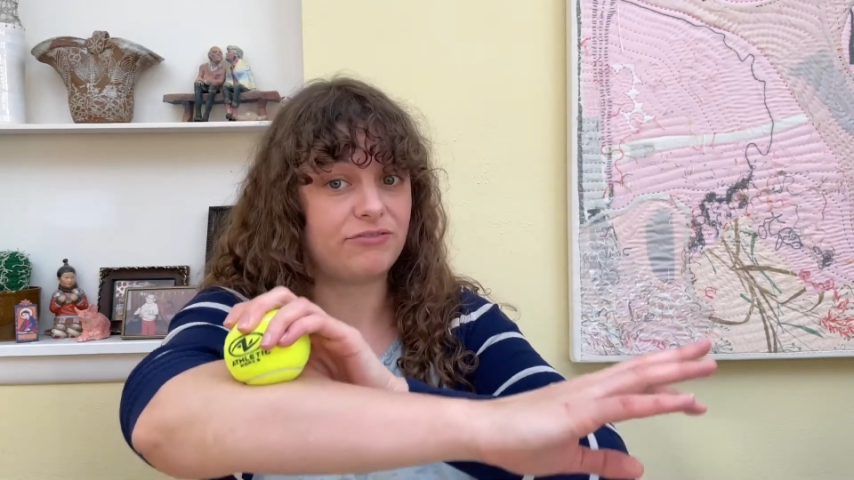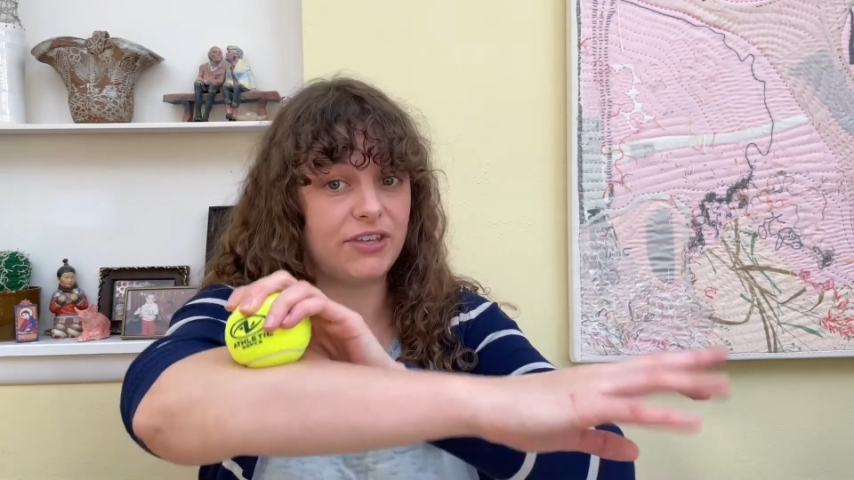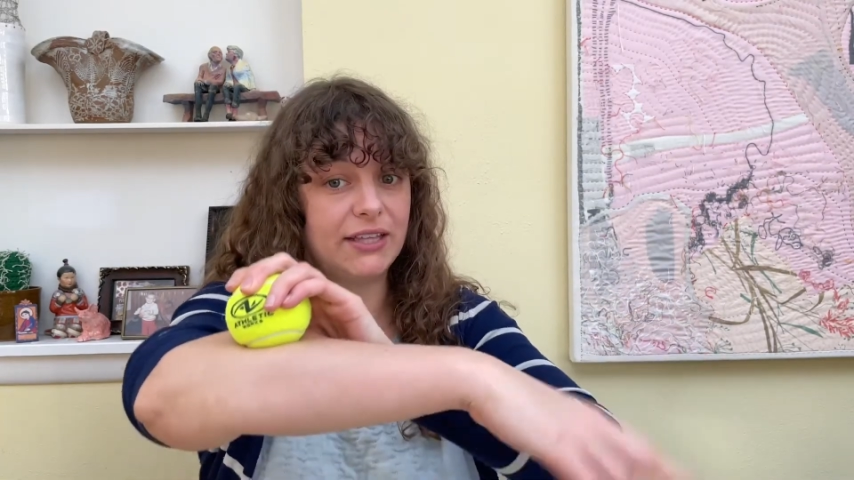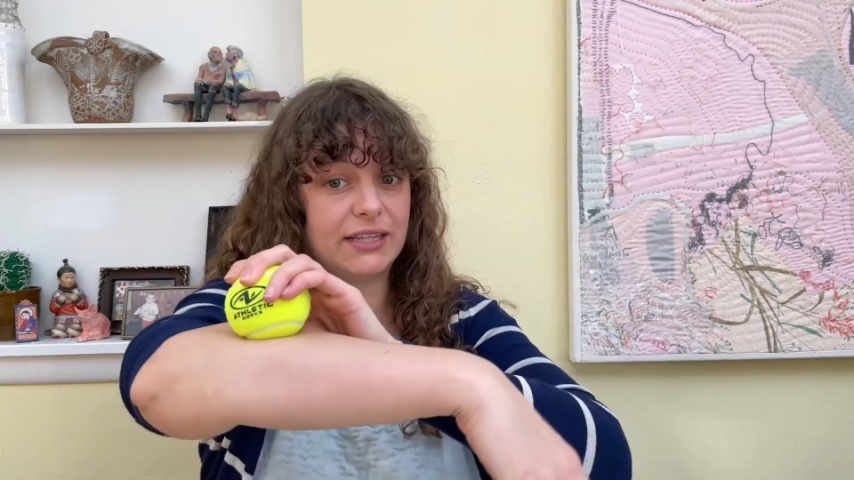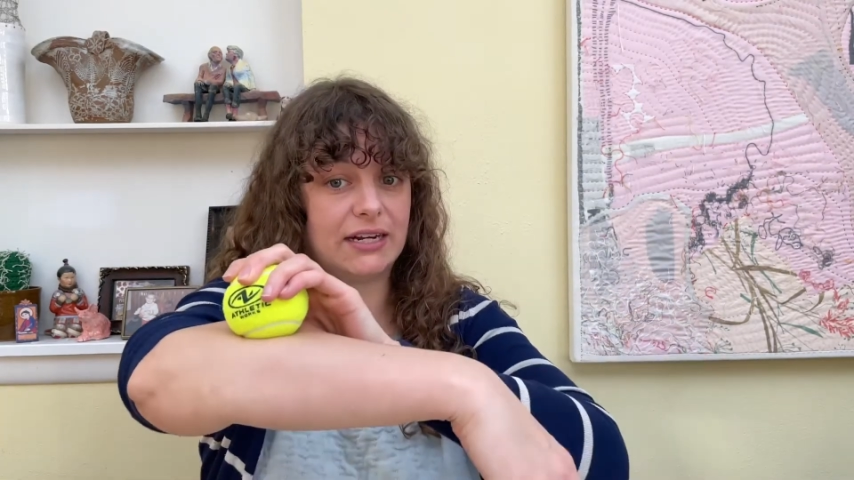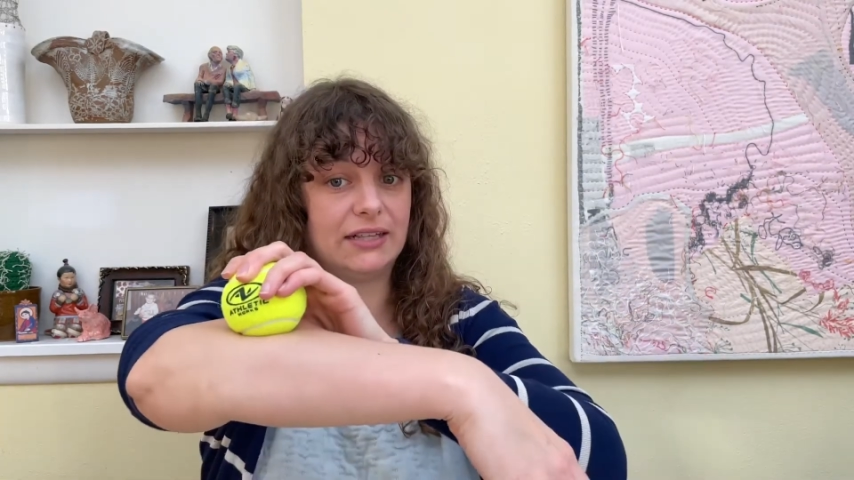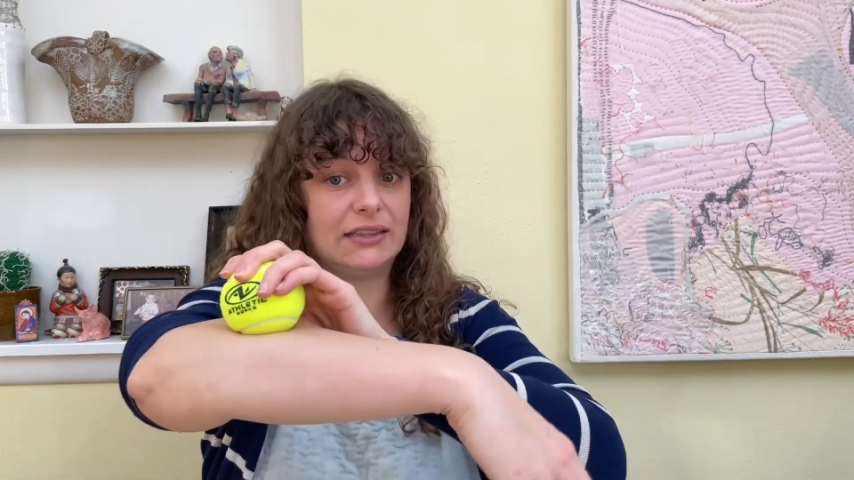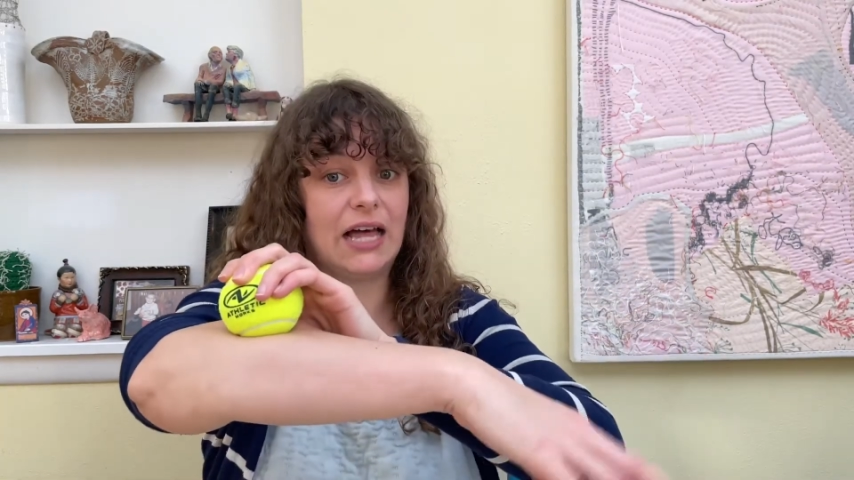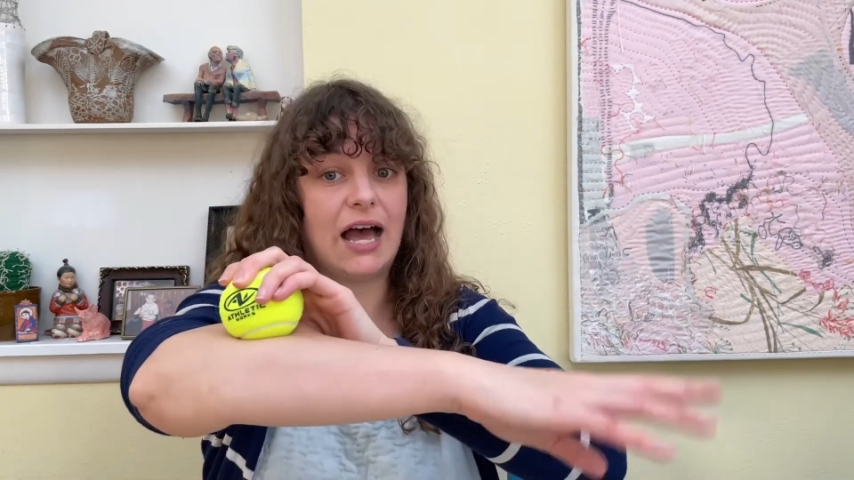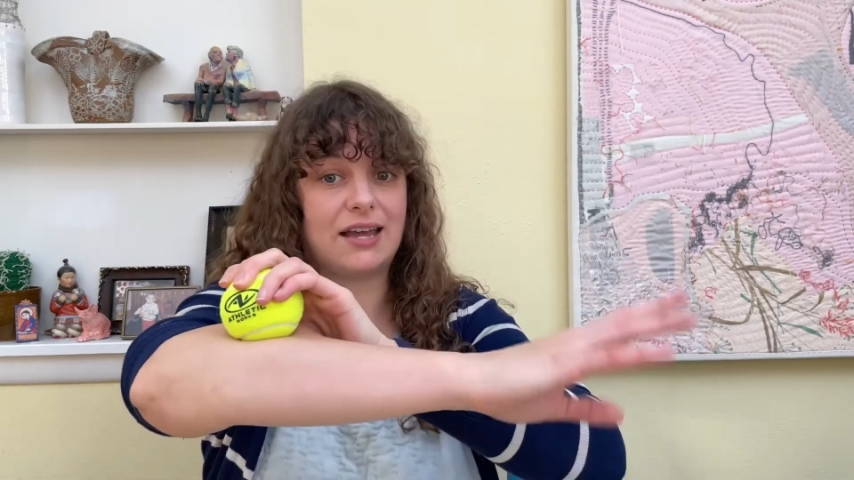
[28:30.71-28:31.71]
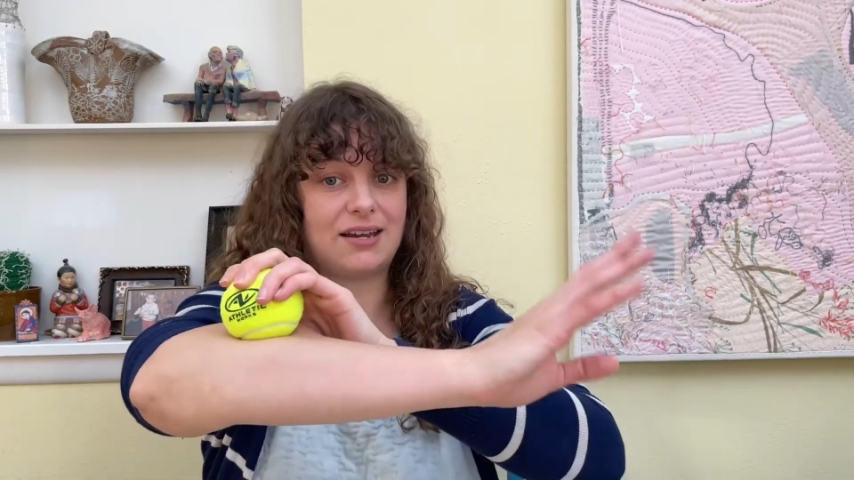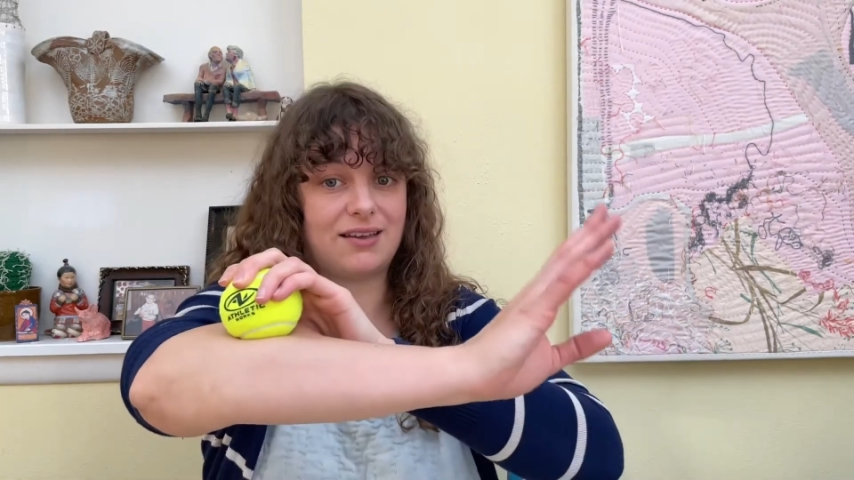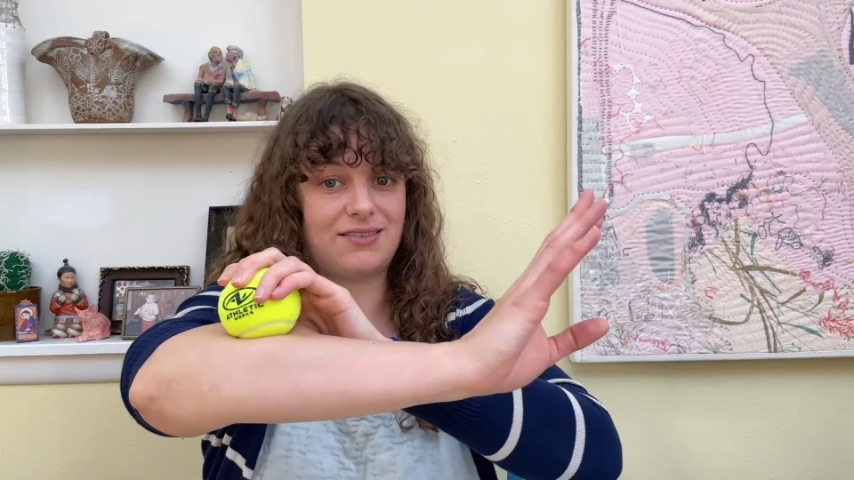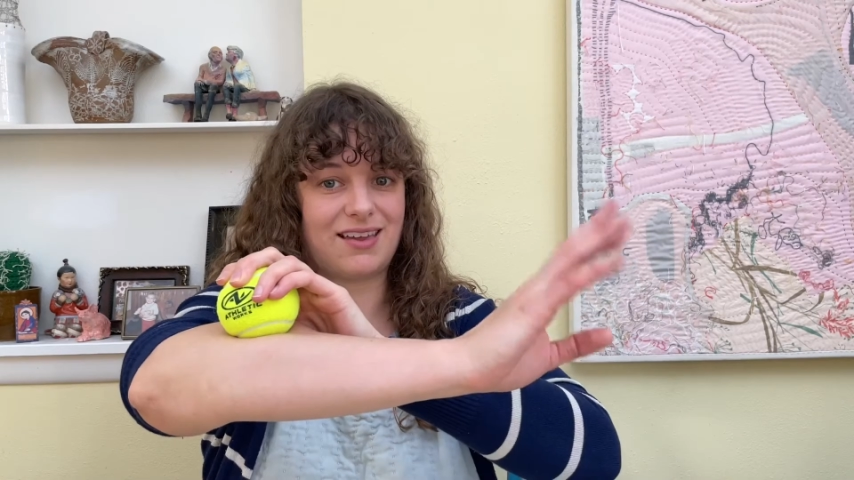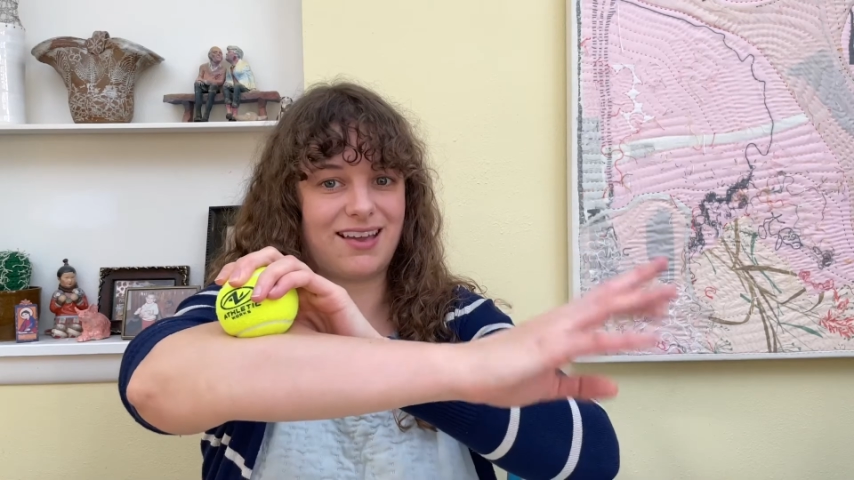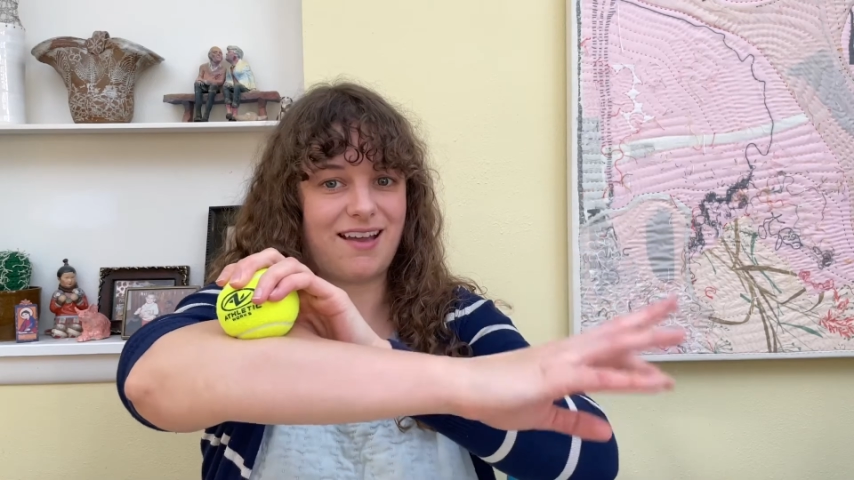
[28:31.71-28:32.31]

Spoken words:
feel it a lot, I think.